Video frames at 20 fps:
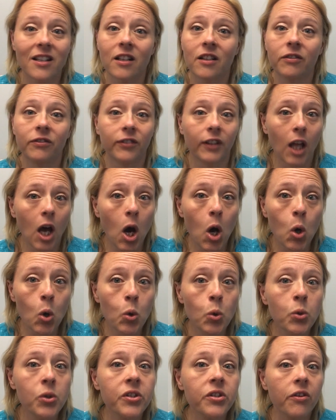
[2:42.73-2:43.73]
of
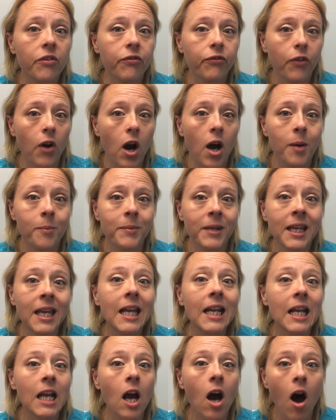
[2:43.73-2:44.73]
lows from
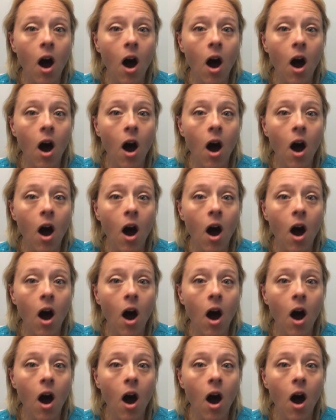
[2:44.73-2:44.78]
getting